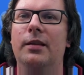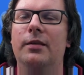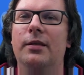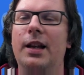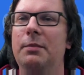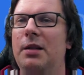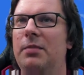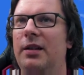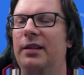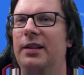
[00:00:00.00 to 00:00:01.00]
And maybe
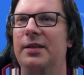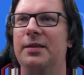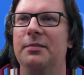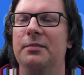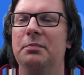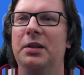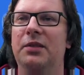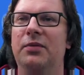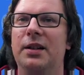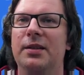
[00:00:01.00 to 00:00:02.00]
it is a bit
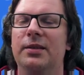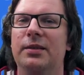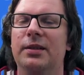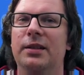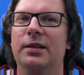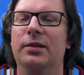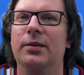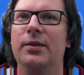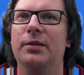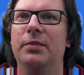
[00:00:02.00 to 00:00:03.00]
faster than the
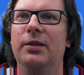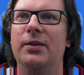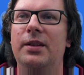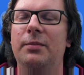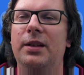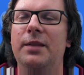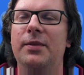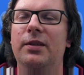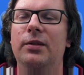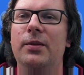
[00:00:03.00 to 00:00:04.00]
console, because sometimes the
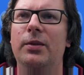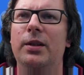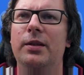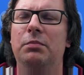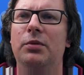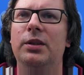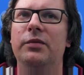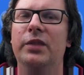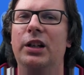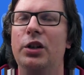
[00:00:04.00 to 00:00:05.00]
console has a problem
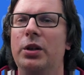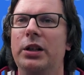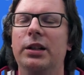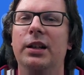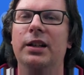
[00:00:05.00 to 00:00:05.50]
with caching